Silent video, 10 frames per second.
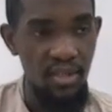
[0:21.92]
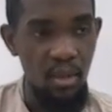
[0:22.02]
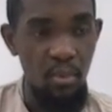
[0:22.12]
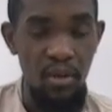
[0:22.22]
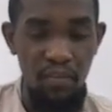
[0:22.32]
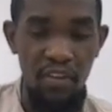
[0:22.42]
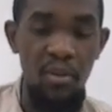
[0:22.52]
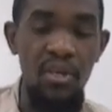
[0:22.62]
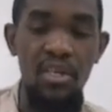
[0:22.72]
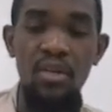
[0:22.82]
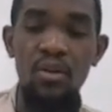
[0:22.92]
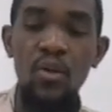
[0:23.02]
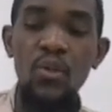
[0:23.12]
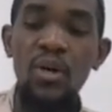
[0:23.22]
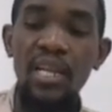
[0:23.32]
But a female,
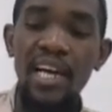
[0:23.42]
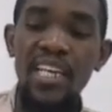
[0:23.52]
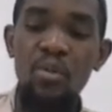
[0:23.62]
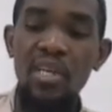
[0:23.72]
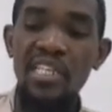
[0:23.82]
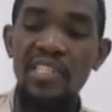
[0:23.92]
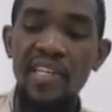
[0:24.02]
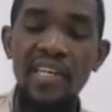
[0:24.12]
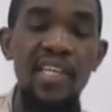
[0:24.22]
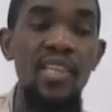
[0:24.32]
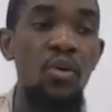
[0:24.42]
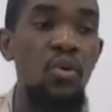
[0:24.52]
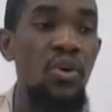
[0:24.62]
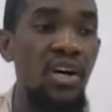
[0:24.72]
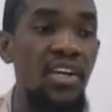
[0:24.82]
although Allah subhanahu wa ta'ala said in the
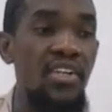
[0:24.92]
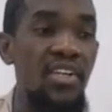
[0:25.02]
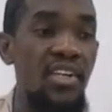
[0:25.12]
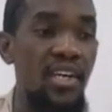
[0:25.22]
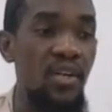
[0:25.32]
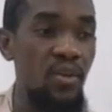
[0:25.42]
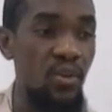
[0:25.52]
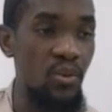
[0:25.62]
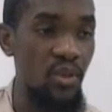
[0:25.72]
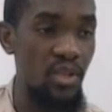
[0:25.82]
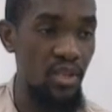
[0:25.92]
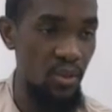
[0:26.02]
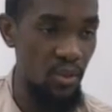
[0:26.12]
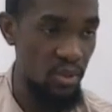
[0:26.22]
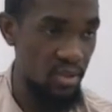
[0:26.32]
Quran they cannot
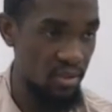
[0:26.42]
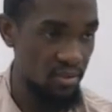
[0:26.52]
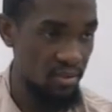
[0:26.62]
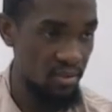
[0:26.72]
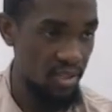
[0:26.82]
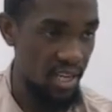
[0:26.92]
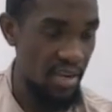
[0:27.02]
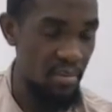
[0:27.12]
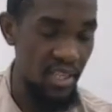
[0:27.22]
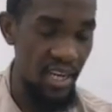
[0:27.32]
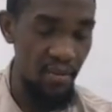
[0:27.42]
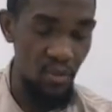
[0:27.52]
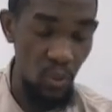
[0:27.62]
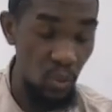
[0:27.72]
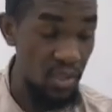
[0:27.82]
look. I mean they have to
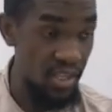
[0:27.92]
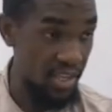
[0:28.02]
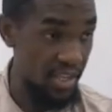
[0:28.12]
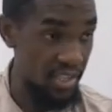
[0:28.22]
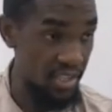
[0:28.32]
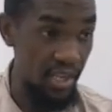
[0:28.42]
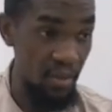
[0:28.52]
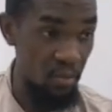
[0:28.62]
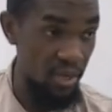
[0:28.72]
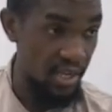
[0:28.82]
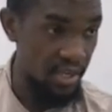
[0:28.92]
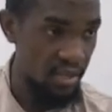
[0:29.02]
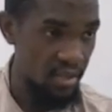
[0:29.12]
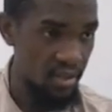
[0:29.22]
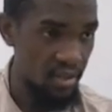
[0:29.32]
lower their gaze like man.
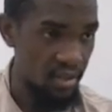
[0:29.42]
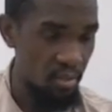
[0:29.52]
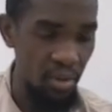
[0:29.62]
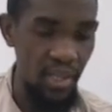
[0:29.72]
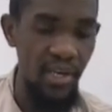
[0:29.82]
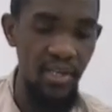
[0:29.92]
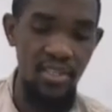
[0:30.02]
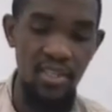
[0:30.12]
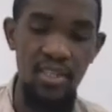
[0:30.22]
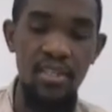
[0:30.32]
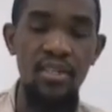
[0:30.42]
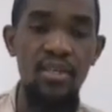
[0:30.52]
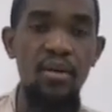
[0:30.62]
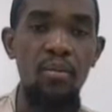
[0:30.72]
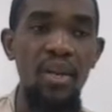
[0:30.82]
But there are certain
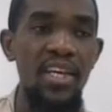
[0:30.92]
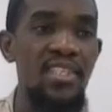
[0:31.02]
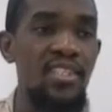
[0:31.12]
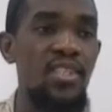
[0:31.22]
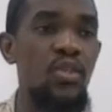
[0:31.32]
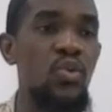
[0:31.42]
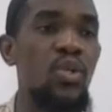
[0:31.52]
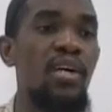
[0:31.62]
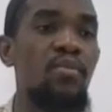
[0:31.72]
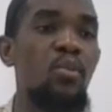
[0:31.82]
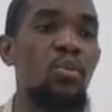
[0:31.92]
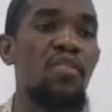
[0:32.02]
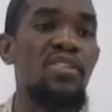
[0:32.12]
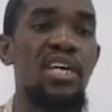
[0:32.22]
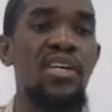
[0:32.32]
places in the Sunnah of the
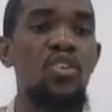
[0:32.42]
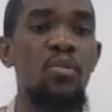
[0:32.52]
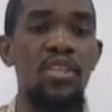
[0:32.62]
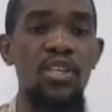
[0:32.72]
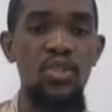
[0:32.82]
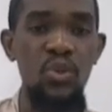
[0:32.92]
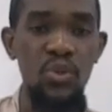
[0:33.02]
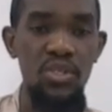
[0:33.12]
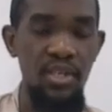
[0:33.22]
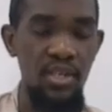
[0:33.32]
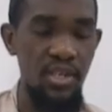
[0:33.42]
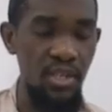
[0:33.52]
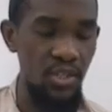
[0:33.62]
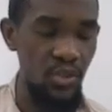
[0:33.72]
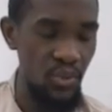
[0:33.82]
Prophet that shows
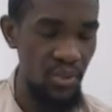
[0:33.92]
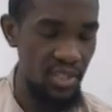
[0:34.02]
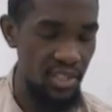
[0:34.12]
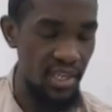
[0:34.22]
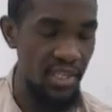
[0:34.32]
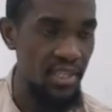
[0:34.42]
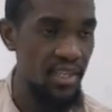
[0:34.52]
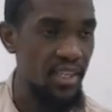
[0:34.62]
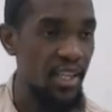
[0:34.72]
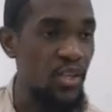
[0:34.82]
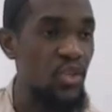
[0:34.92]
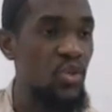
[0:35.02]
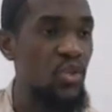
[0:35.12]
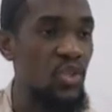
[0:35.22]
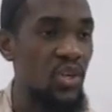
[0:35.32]
uh, show us that the issue
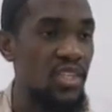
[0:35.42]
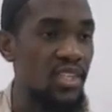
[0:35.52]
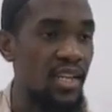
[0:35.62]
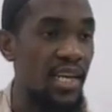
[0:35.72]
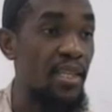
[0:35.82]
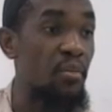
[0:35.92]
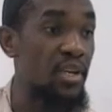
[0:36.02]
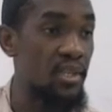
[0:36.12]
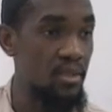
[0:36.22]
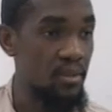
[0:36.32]
is not like the male.